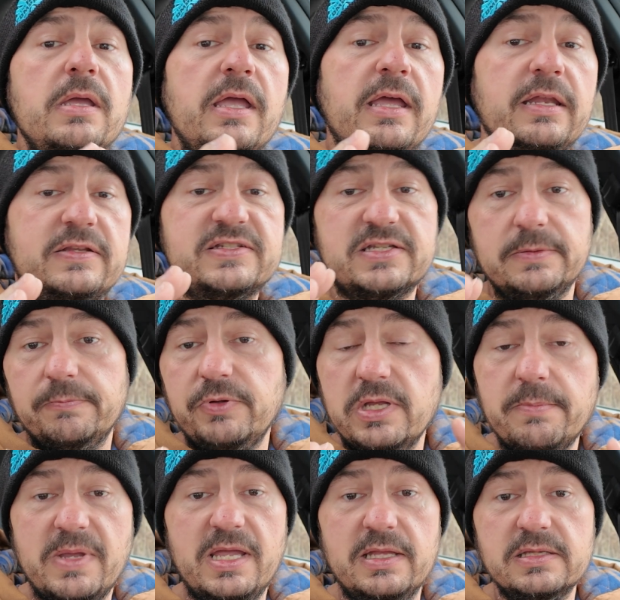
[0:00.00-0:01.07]
It
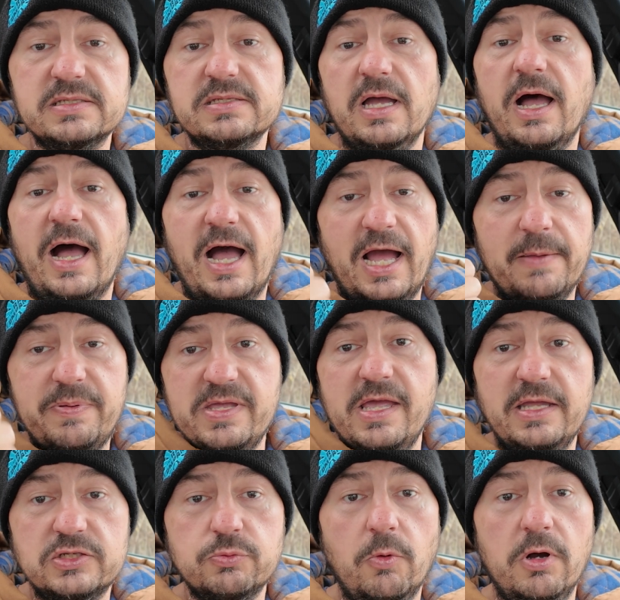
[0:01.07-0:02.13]
simply means a high
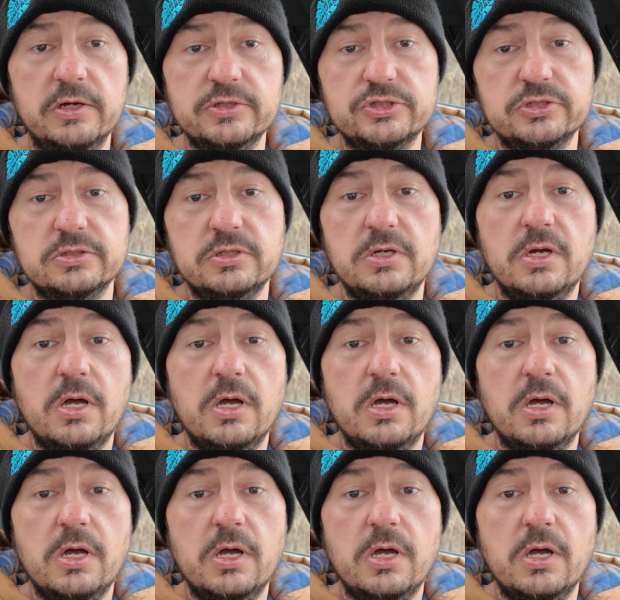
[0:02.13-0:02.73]
pH wash,